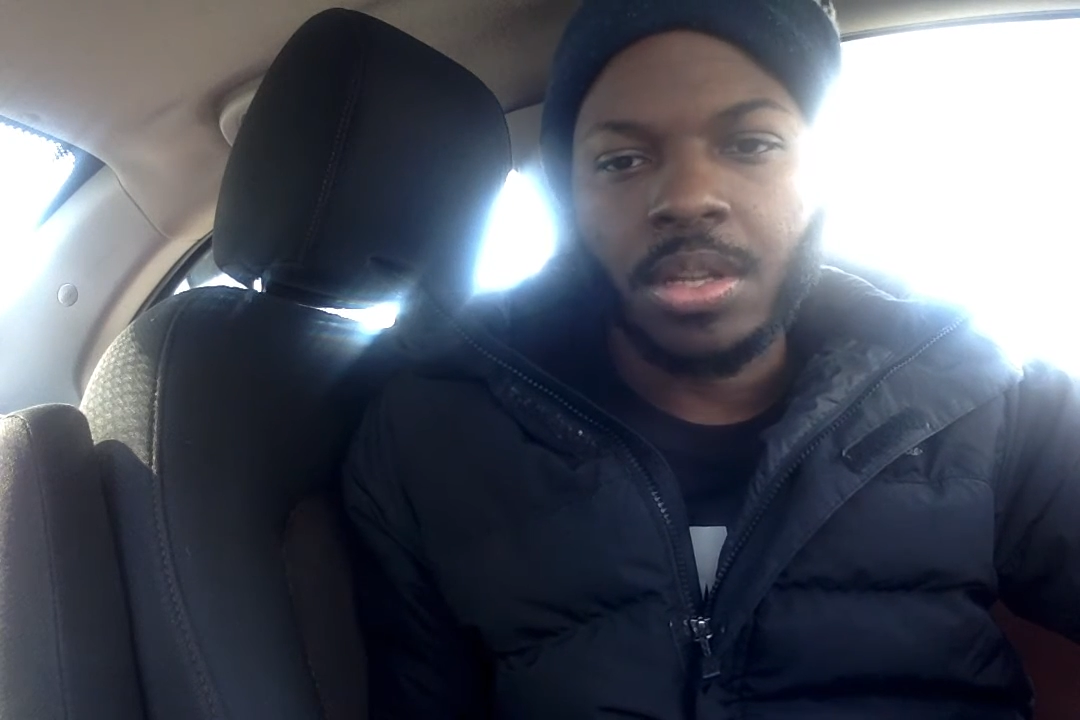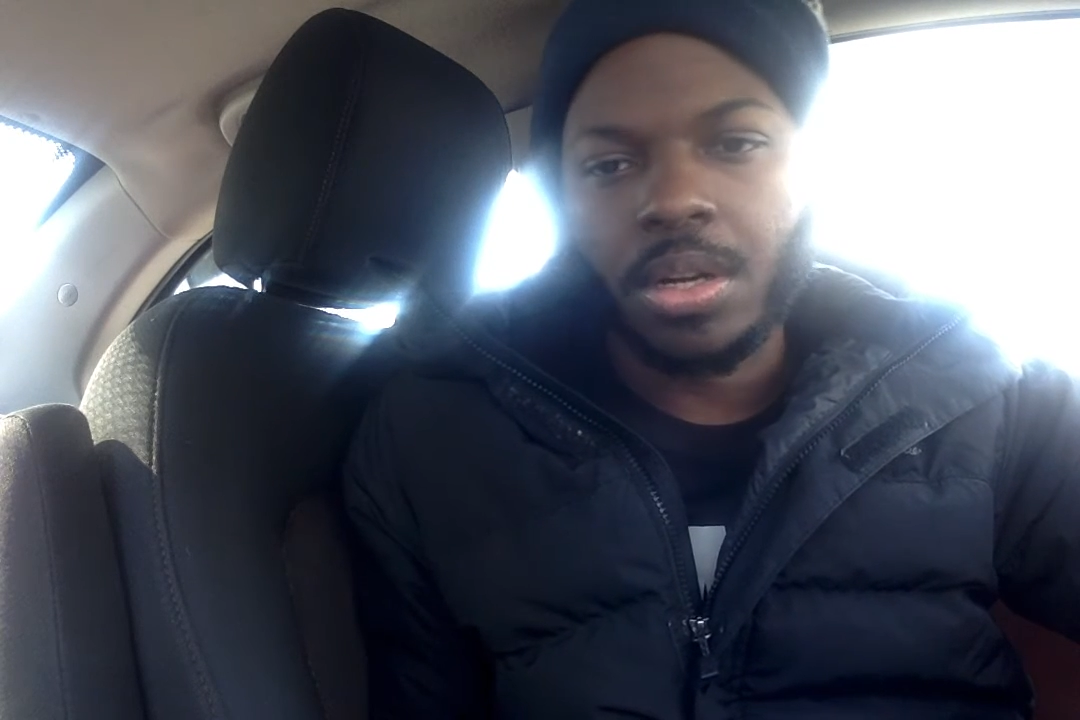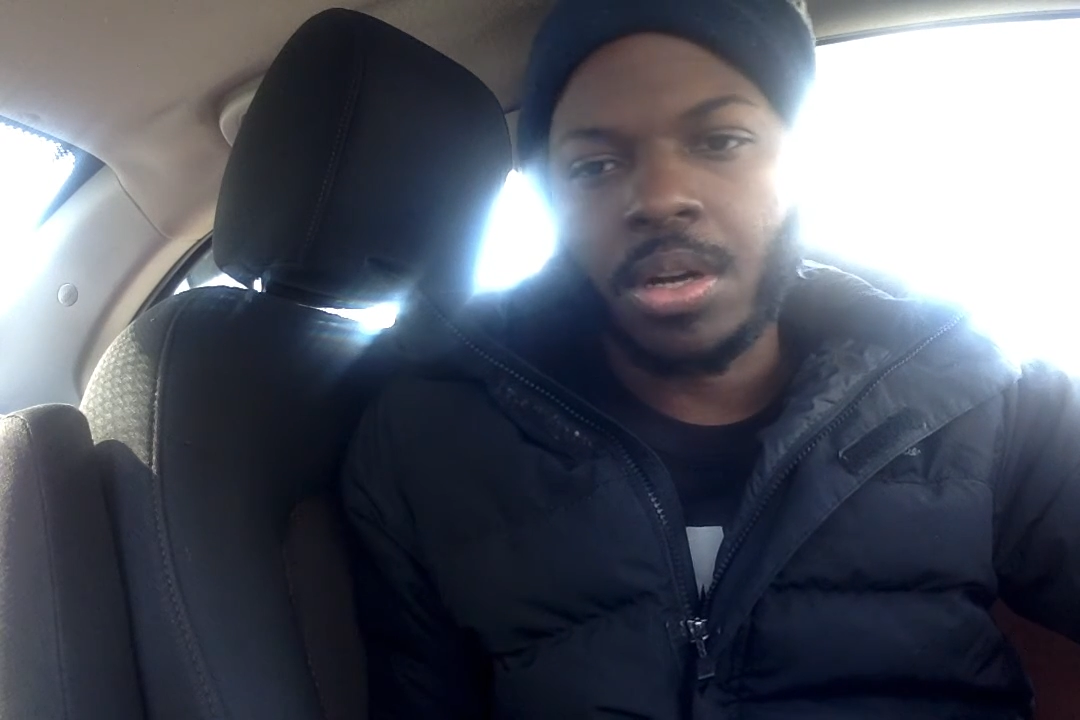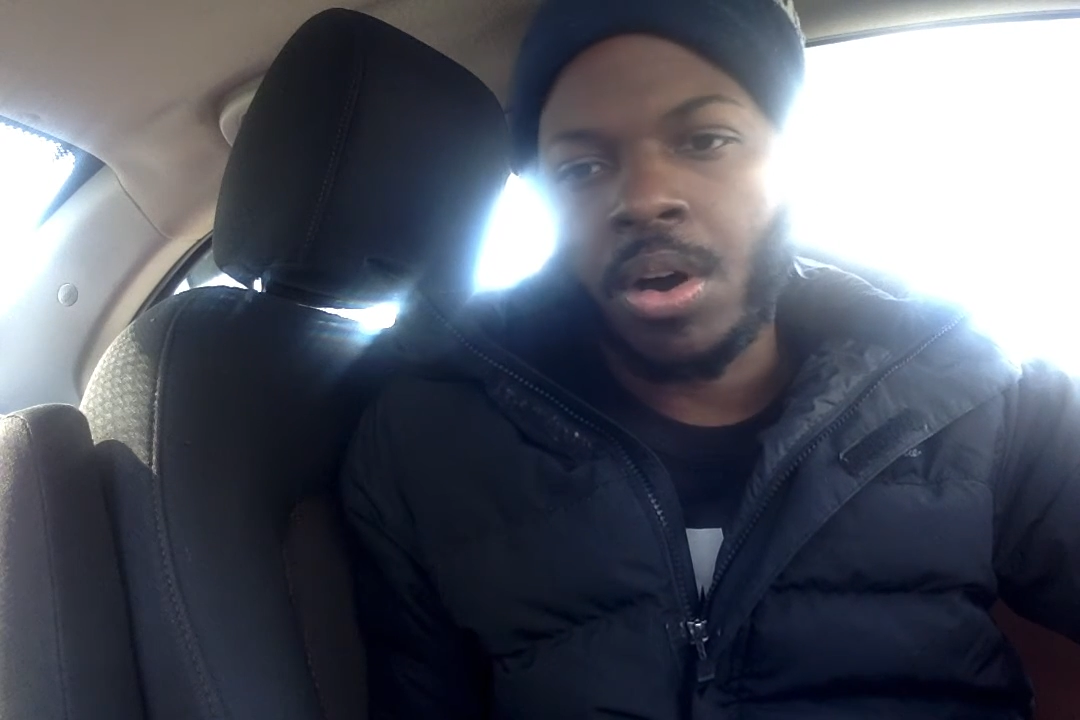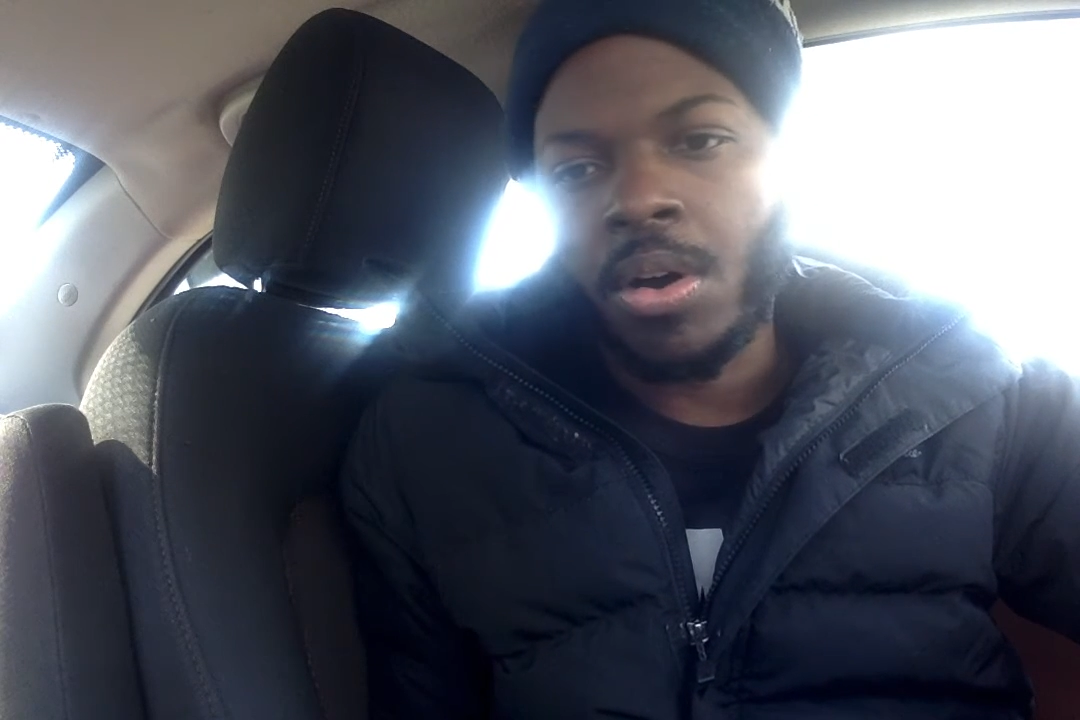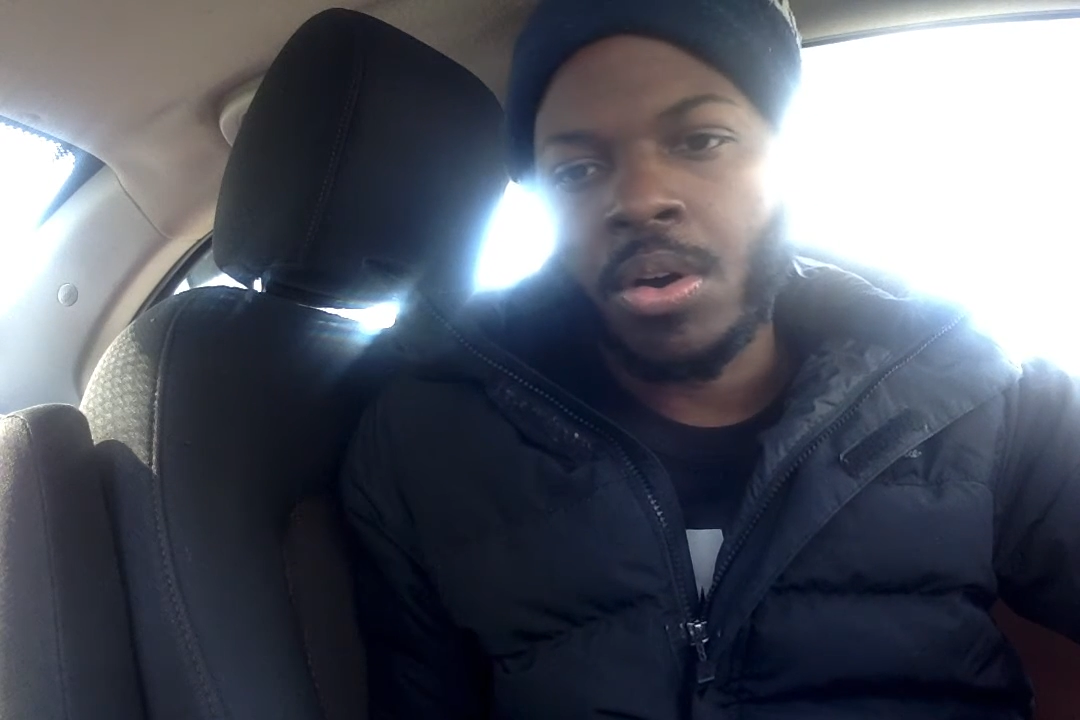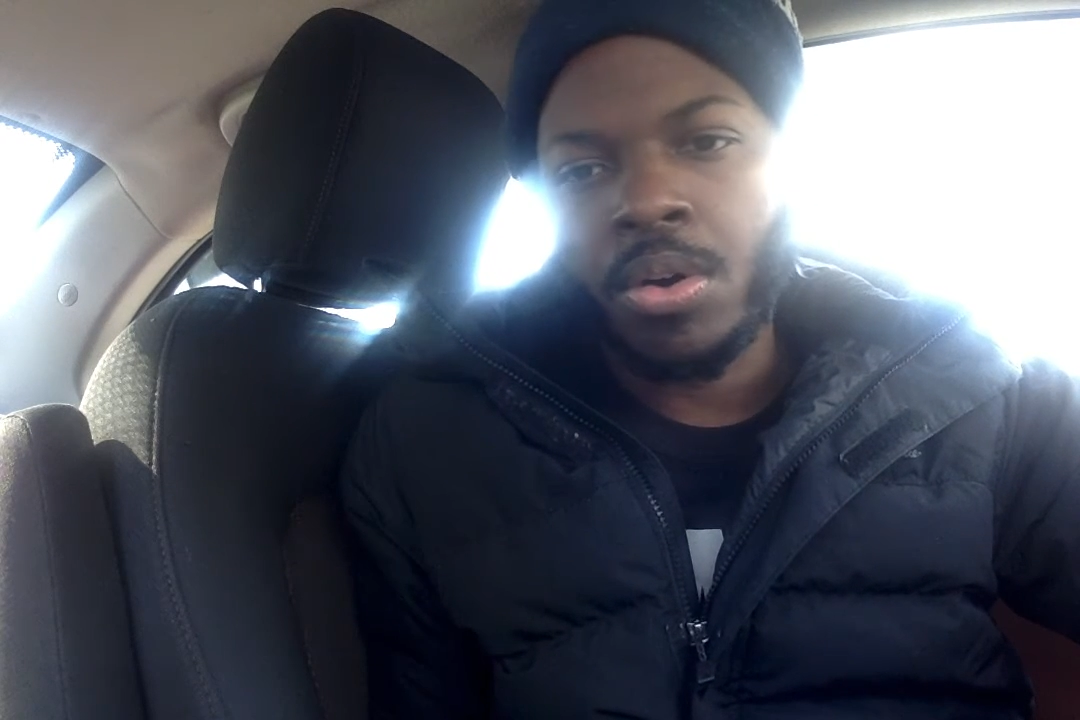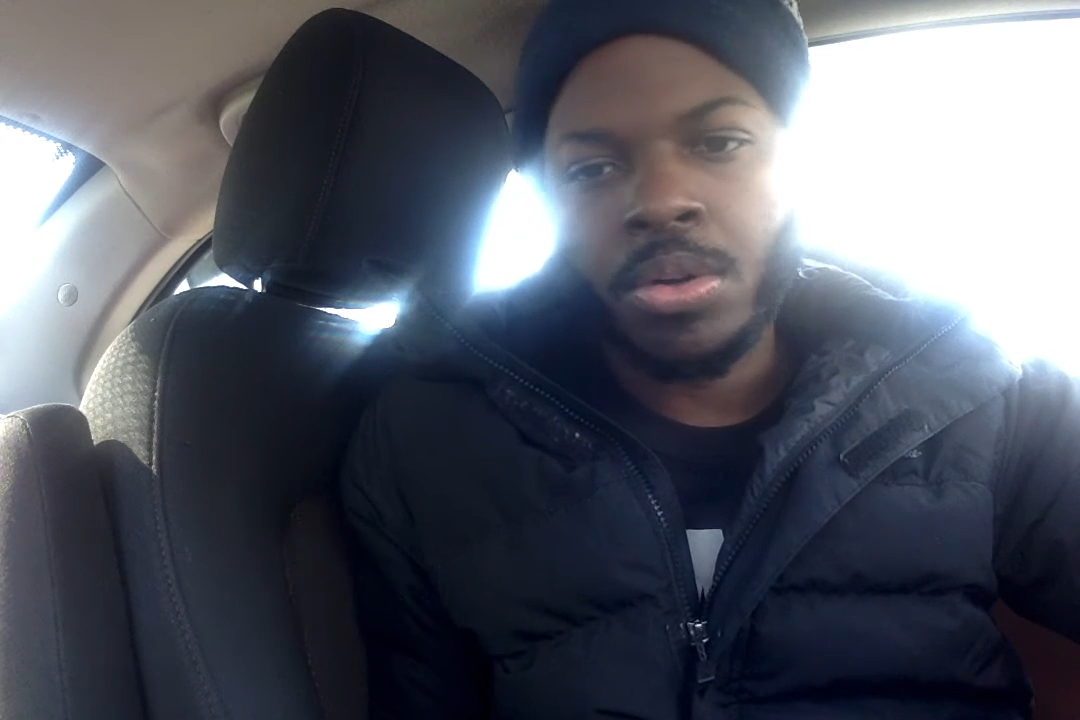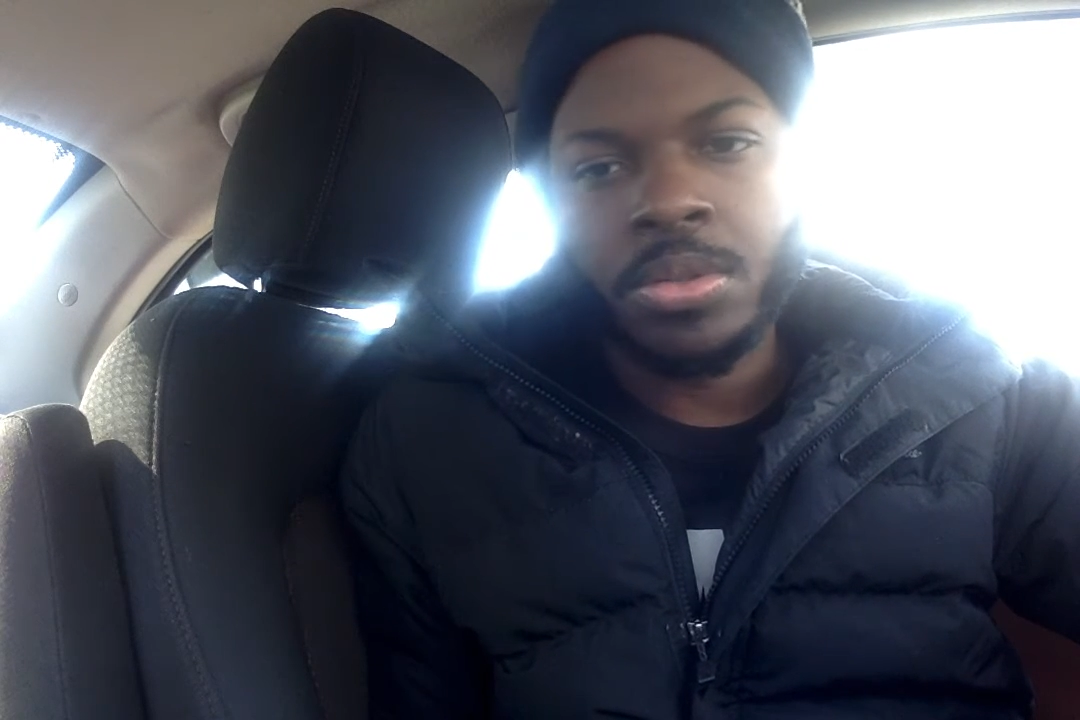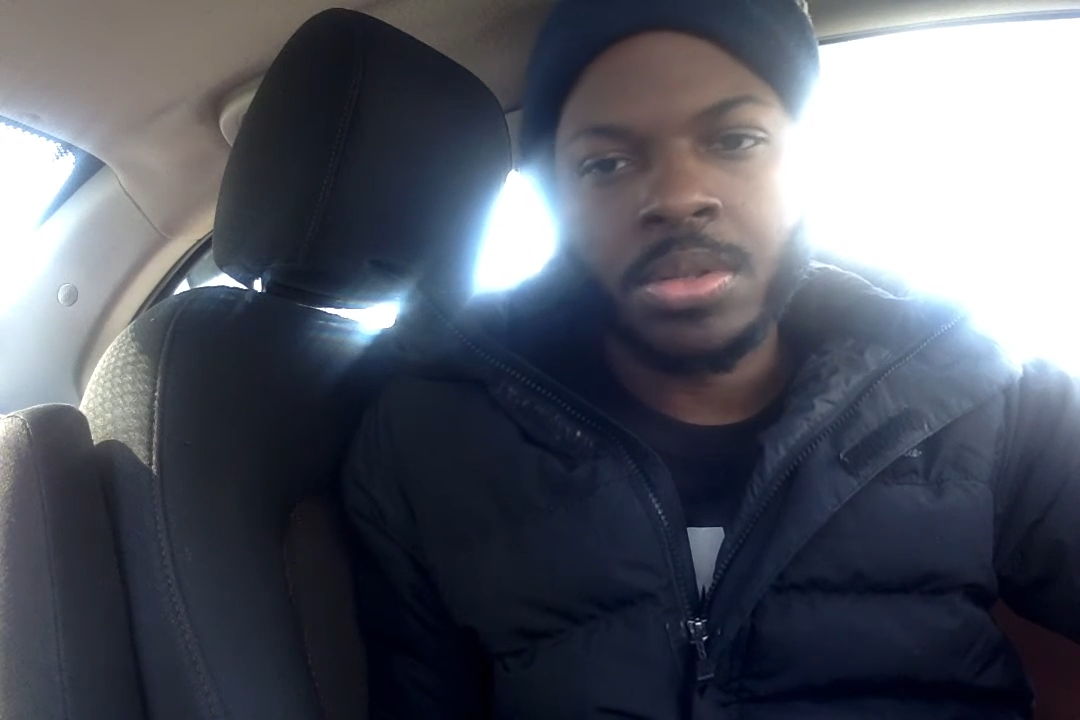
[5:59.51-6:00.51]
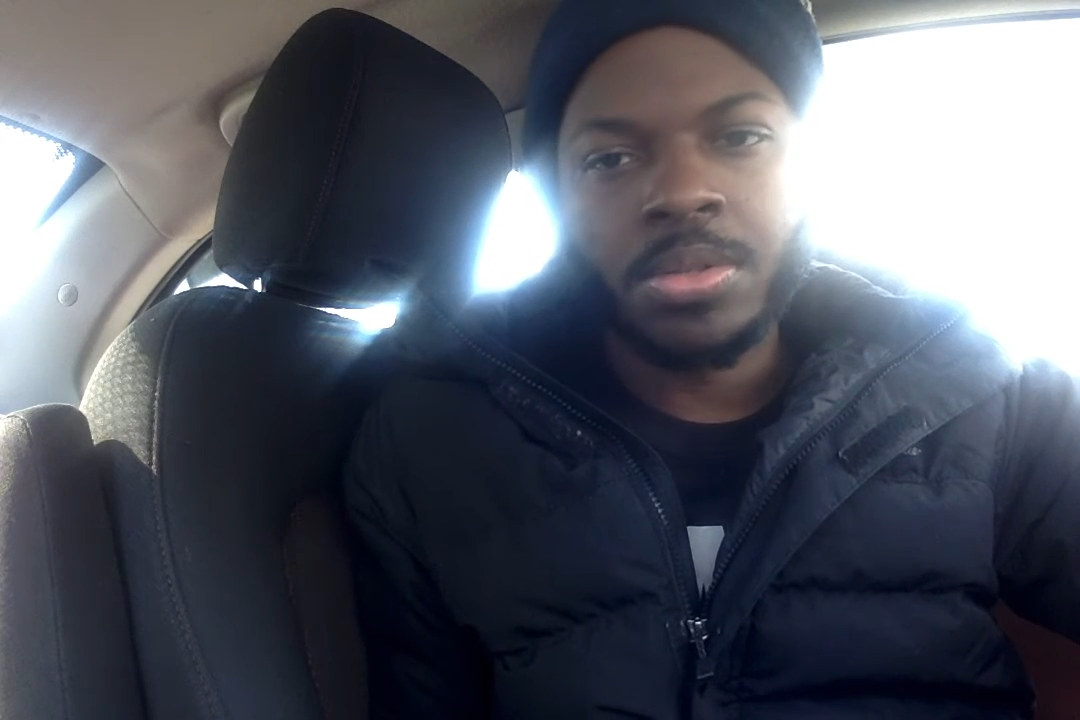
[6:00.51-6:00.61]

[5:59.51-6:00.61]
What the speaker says: the calls